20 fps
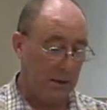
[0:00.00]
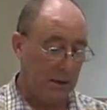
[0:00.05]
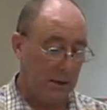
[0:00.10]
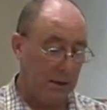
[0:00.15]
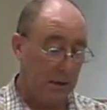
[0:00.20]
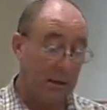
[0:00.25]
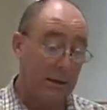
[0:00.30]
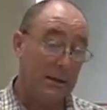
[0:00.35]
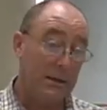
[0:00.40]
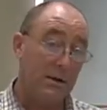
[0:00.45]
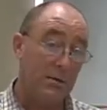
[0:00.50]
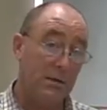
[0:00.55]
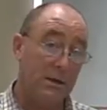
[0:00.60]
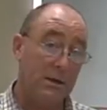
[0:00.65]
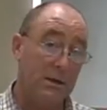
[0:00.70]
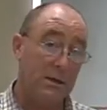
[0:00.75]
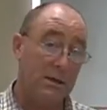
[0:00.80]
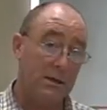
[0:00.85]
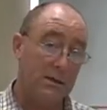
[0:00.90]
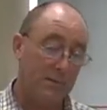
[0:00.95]
and there
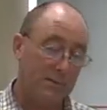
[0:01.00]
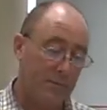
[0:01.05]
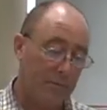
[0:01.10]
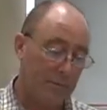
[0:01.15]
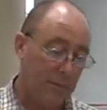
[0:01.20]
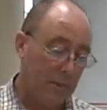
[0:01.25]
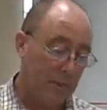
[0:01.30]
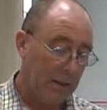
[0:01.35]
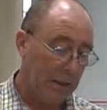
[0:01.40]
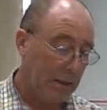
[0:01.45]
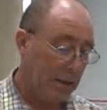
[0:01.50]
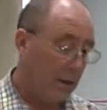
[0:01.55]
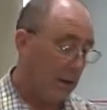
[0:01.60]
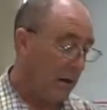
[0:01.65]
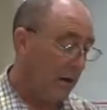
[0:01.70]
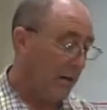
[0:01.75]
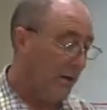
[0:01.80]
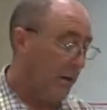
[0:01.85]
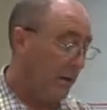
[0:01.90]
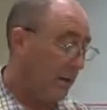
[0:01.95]
is.
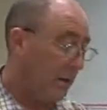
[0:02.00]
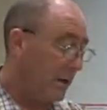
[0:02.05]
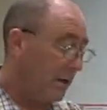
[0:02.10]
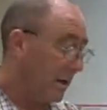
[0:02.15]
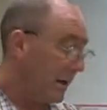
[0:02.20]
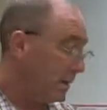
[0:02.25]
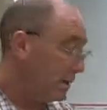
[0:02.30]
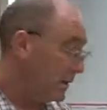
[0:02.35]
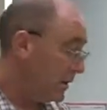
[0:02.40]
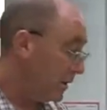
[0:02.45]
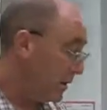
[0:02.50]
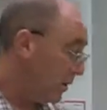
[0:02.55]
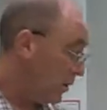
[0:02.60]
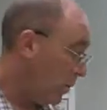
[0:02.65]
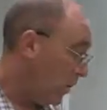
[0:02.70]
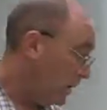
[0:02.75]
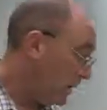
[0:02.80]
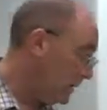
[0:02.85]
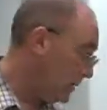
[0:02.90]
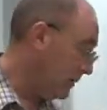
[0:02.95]
If I go down to the
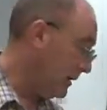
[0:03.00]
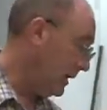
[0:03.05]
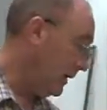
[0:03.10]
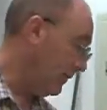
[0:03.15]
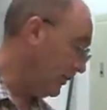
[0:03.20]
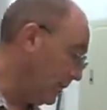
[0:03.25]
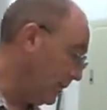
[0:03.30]
quantum level,